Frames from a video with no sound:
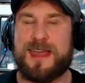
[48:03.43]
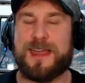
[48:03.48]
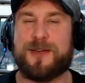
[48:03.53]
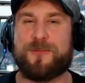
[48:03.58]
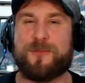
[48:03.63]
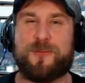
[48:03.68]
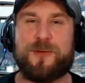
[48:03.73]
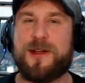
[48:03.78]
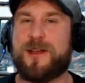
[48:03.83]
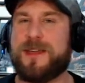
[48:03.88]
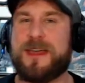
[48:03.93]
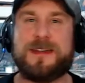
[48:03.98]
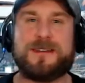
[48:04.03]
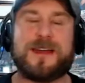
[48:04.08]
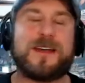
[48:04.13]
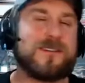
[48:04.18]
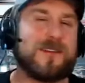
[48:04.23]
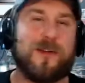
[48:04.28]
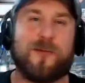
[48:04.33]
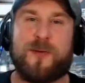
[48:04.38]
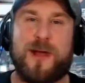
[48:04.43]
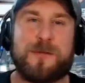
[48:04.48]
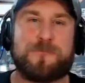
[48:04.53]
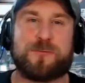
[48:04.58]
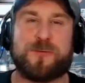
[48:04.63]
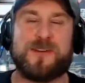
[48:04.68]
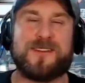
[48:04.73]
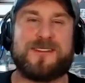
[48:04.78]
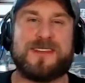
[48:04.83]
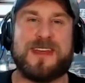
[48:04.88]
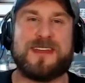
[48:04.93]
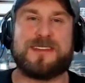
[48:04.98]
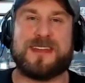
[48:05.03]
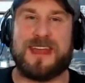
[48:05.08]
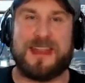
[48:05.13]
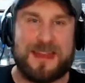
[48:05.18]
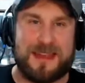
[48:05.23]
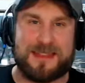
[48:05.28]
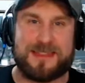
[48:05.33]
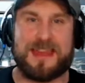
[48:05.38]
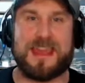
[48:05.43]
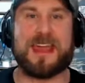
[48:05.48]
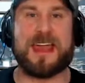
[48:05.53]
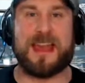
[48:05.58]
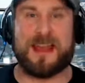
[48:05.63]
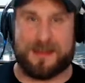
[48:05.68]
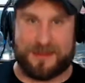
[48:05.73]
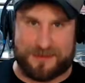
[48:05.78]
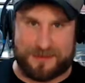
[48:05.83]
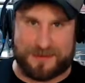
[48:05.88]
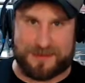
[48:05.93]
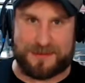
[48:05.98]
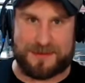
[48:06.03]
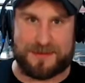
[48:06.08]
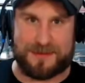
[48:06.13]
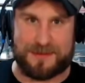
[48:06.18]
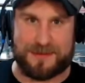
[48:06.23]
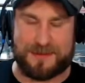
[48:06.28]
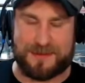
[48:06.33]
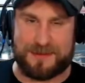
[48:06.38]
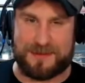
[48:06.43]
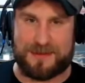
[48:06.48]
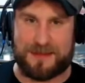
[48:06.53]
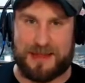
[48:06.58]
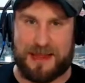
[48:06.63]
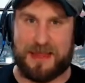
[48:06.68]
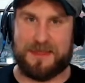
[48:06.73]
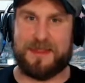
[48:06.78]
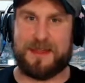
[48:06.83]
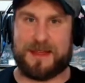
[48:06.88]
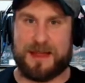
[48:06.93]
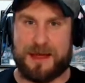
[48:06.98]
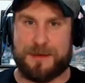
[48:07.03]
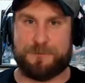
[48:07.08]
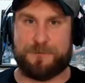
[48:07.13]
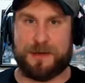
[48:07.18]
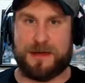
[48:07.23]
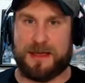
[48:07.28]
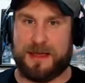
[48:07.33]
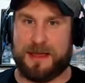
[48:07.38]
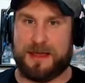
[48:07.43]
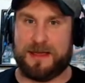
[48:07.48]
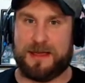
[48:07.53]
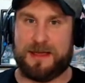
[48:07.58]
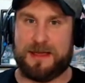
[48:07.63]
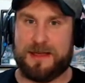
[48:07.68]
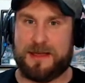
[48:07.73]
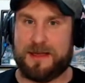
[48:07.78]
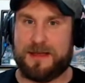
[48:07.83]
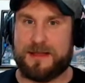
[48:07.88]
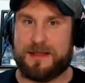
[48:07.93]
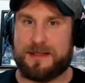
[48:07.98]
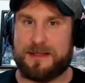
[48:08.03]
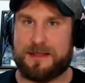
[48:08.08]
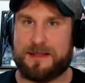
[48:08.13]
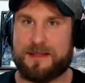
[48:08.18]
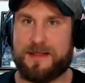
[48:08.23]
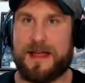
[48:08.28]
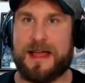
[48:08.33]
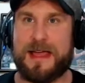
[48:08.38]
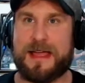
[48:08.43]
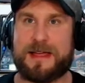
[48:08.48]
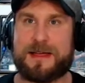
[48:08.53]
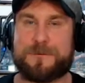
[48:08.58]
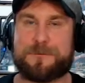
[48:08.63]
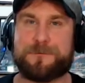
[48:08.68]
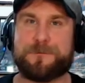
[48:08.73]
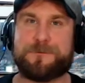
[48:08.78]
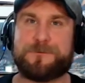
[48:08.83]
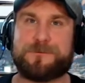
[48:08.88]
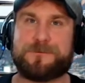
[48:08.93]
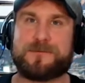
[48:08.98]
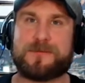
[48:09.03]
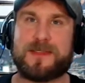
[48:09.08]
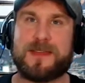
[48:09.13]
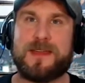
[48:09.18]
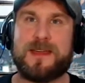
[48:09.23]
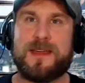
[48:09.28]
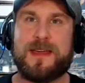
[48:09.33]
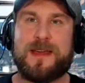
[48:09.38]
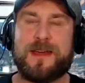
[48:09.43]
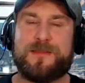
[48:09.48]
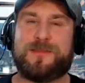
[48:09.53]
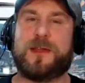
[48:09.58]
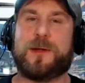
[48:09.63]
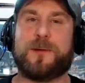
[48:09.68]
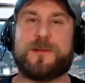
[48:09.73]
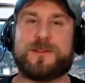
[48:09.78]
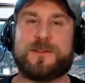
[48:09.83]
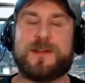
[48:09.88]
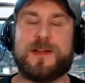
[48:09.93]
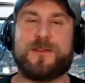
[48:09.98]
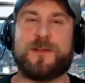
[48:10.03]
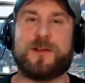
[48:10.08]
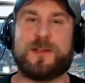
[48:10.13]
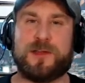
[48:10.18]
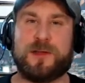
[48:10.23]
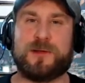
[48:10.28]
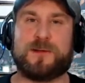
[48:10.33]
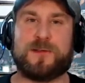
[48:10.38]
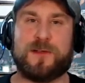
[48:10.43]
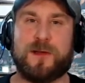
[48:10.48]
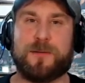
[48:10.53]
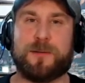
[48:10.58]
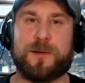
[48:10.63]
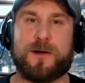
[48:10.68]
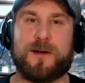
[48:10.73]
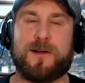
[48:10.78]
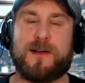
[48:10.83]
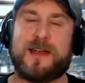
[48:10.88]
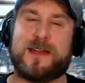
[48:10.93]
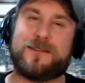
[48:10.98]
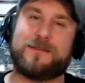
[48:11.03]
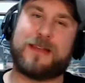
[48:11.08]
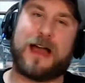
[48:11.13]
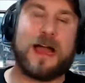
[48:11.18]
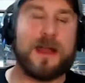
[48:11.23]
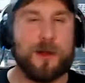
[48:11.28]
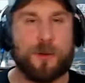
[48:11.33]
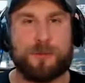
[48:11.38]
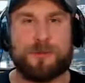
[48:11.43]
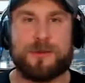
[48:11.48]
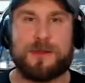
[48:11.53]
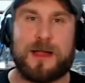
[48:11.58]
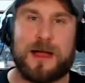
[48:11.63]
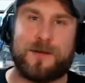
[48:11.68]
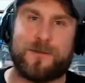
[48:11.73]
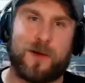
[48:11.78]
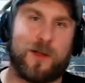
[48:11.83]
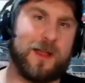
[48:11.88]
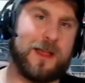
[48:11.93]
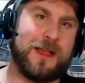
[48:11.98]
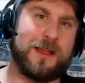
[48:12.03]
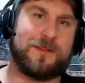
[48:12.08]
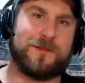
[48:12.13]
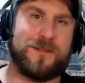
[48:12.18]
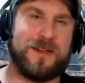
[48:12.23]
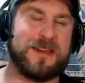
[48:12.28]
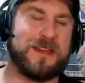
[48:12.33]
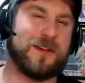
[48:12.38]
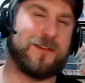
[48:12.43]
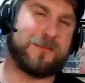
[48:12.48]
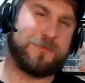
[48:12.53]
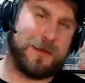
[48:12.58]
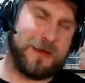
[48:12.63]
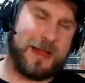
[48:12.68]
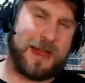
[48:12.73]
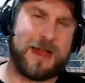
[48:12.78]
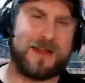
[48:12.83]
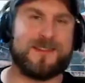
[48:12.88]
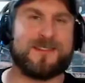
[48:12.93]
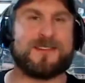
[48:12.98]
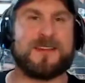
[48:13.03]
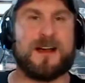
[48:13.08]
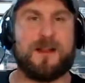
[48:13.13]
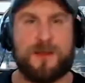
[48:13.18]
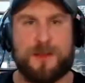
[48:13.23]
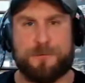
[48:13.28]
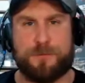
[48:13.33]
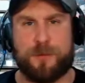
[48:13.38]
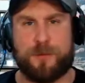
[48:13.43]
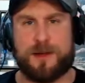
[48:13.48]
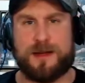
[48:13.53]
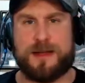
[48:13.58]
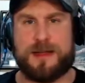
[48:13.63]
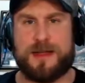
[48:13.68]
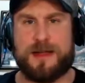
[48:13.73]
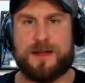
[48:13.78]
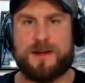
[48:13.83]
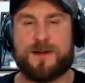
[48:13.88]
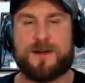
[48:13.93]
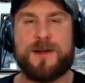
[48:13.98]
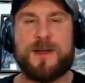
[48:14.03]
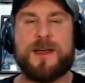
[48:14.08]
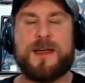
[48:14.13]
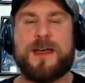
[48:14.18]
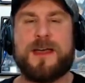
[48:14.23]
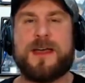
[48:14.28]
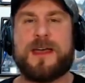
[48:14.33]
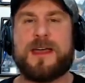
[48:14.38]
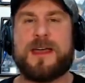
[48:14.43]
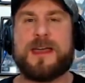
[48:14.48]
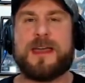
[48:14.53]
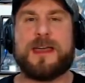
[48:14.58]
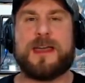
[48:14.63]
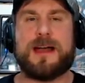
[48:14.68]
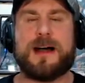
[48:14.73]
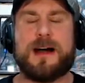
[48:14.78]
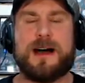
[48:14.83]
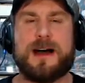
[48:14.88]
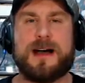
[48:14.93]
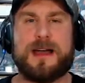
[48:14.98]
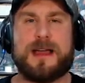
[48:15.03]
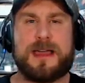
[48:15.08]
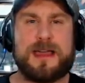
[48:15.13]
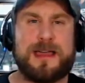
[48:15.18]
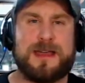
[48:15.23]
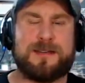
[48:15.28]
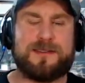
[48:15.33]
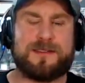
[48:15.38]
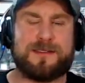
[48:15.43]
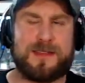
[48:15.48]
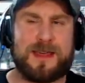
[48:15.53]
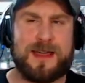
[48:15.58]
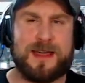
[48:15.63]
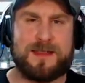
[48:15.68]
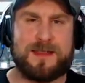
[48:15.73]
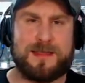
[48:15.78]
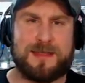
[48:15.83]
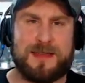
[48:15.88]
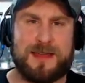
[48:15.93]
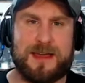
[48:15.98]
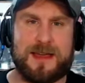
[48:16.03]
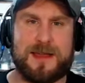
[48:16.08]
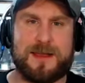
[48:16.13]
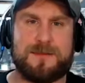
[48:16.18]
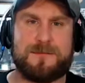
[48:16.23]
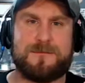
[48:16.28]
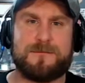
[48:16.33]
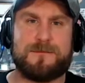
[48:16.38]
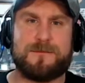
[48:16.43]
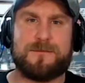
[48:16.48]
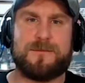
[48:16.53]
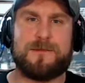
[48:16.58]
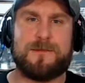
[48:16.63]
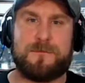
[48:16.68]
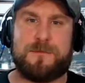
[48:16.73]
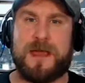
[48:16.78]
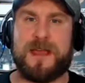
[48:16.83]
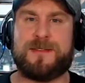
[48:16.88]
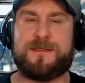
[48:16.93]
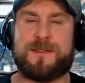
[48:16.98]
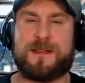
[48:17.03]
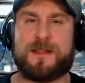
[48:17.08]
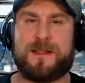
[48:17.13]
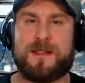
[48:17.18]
really doesn't represent anything else in the company. Like, there was another YouTuber, and I don't love all of his videos, but he had a solid point here. He said that basically...